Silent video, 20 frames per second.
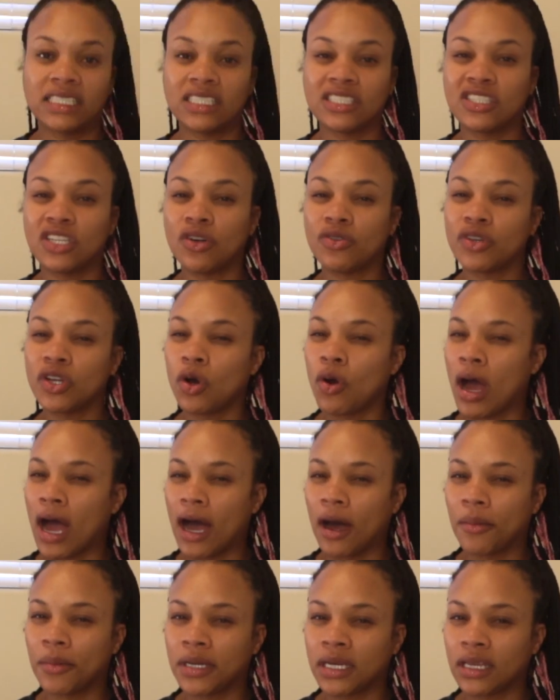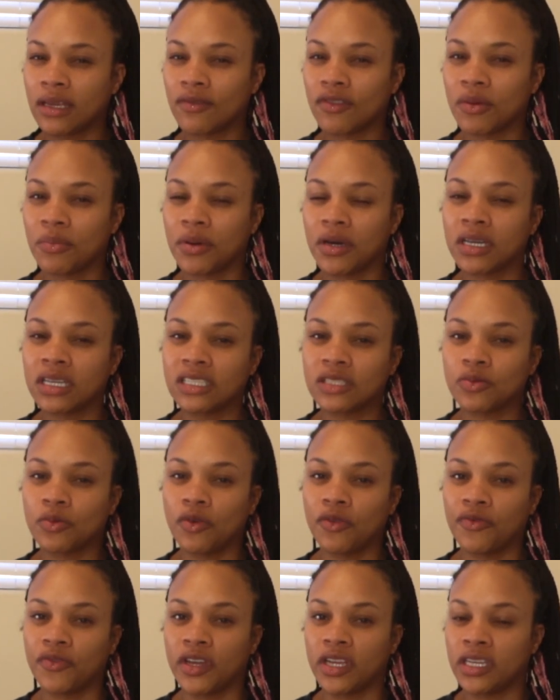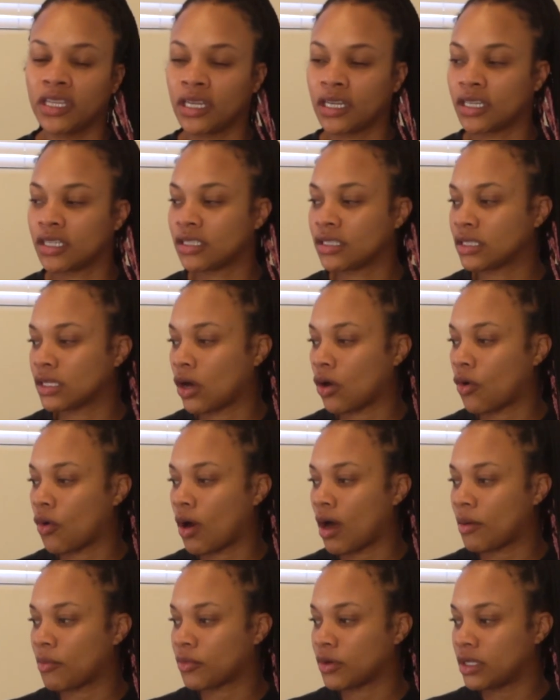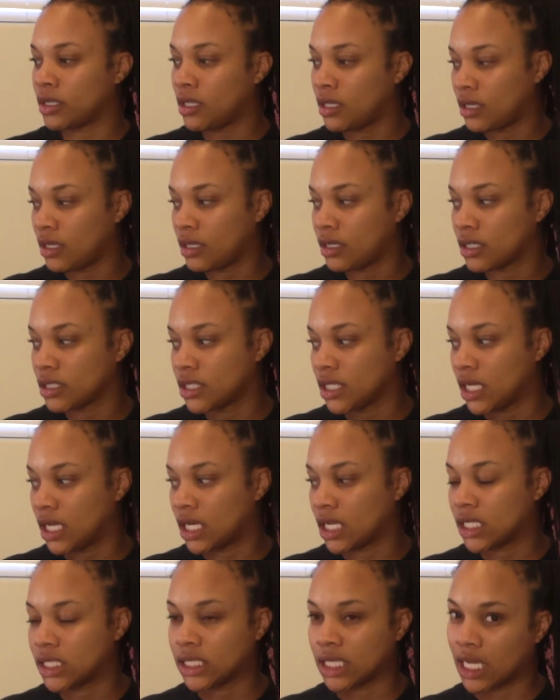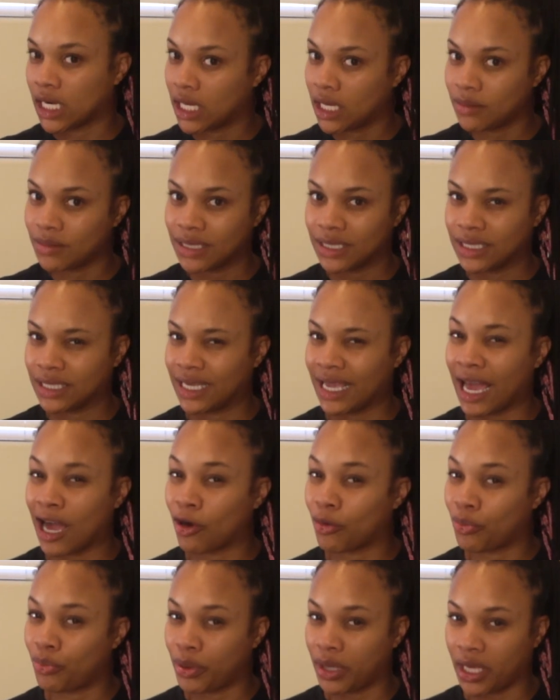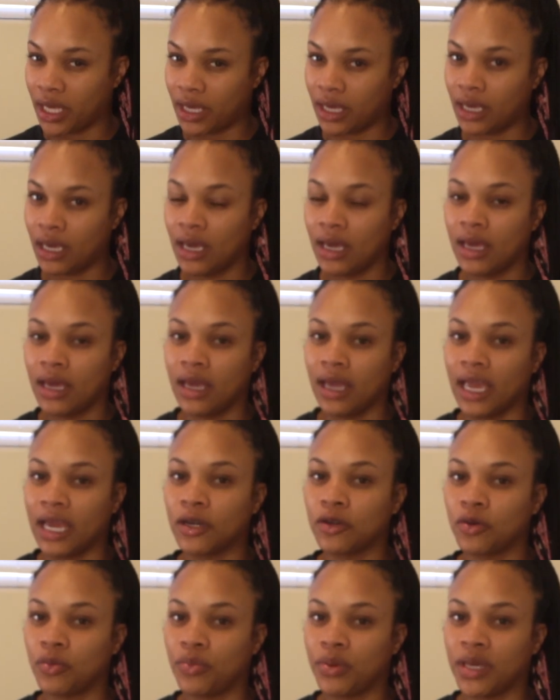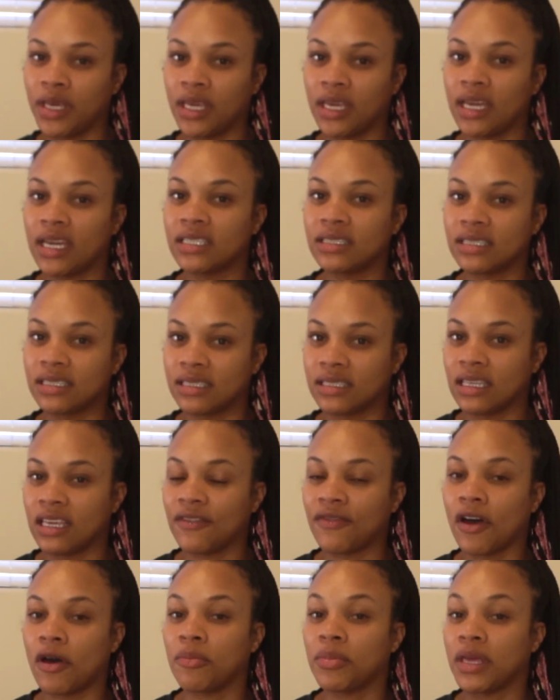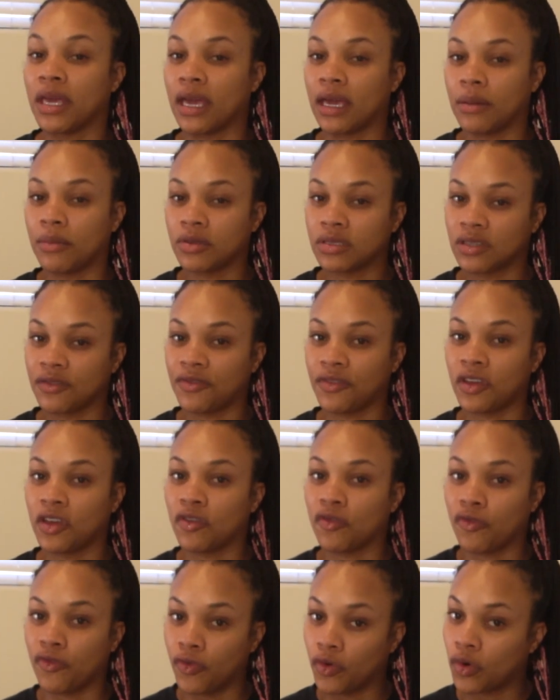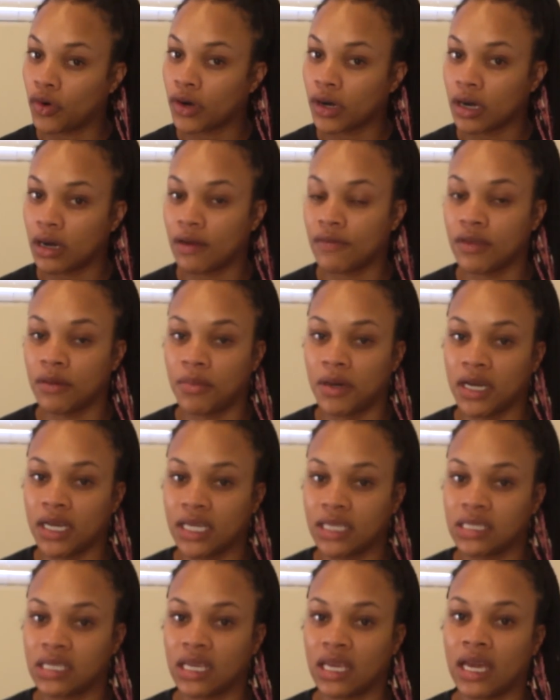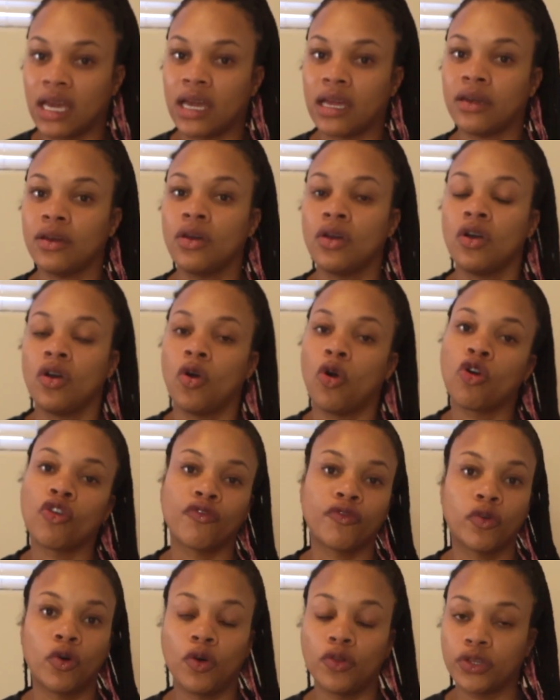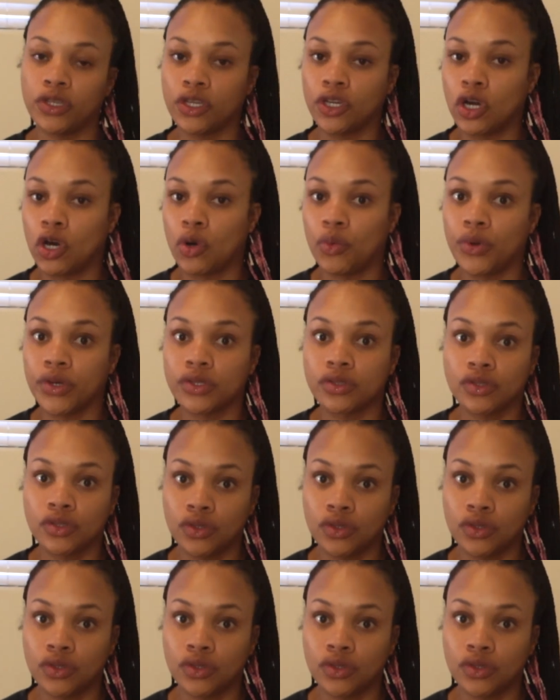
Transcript: just don't know how many of the buckets will fit in here. So I'm really eager to get it set up to see how big it'll be and to see if I'll be able to fit four of the buckets again or if we'll only go with